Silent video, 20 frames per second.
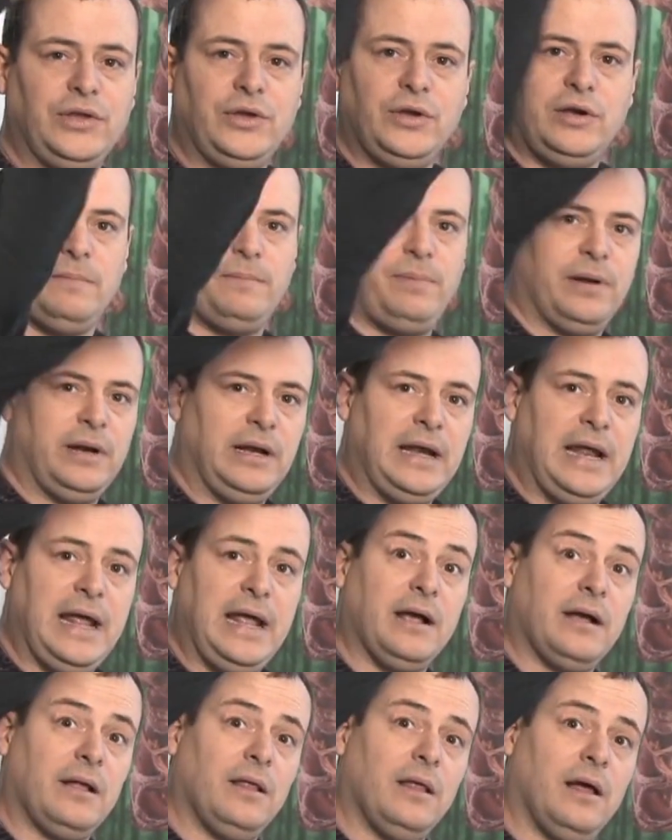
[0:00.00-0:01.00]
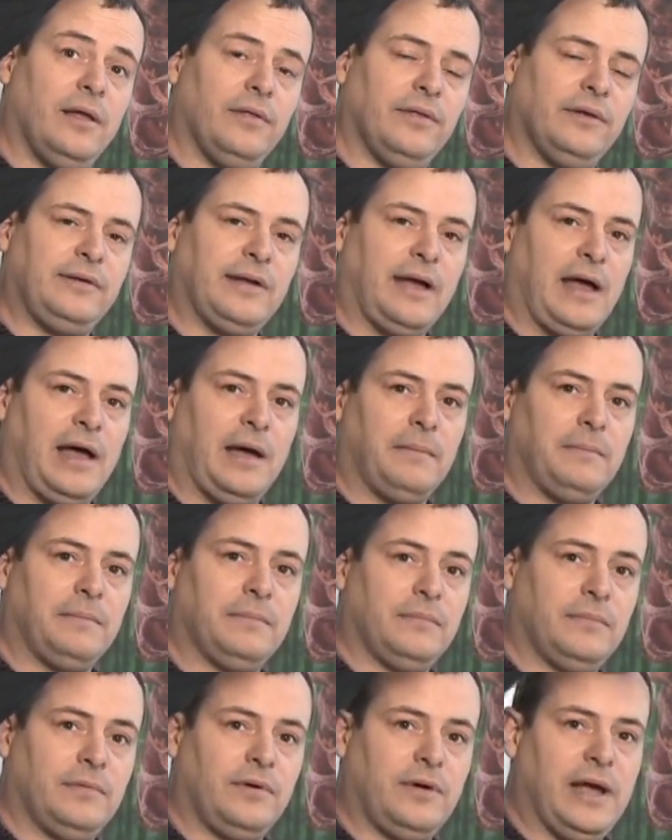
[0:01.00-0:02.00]
you can put an angle on the top.
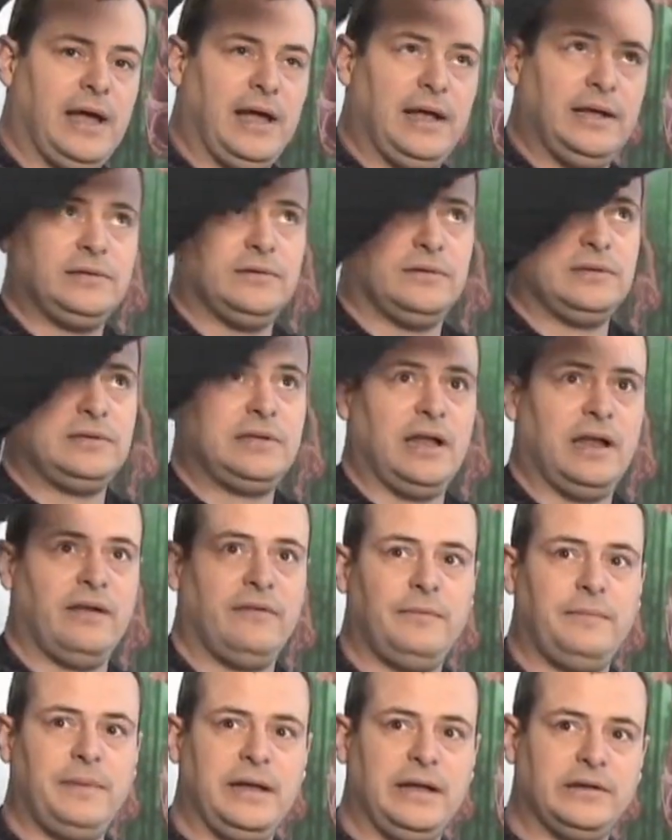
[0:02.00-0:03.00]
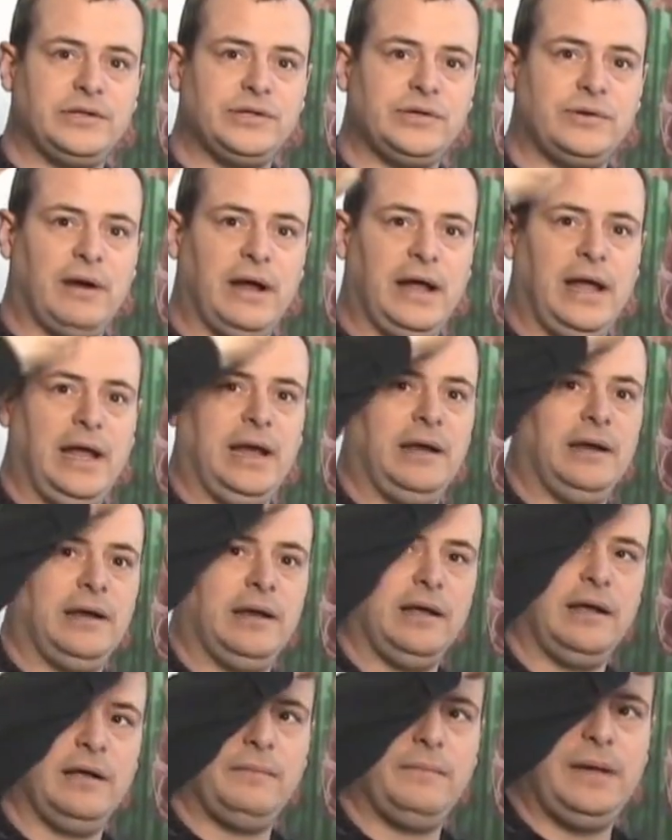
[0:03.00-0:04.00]
Okay, so instead of it being straight,
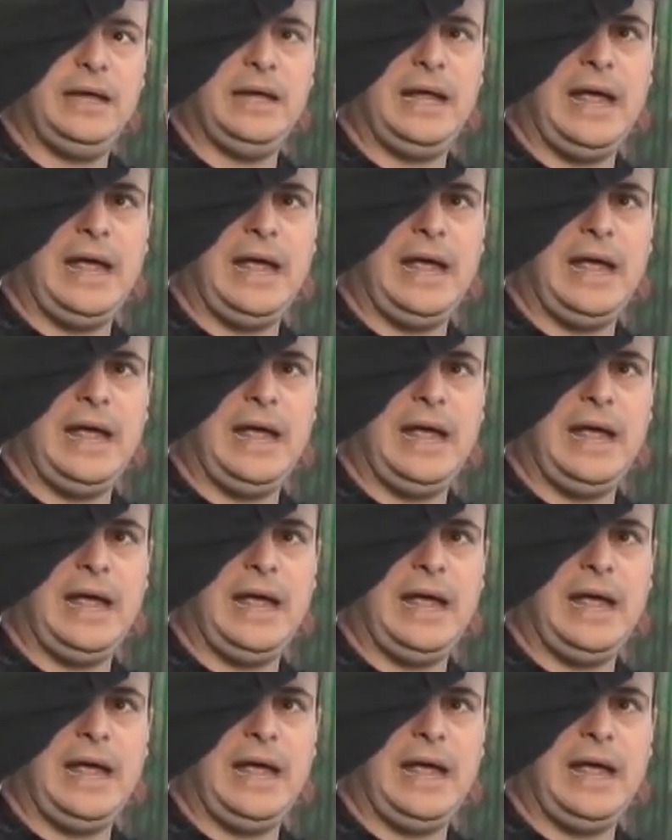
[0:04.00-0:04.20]
it can be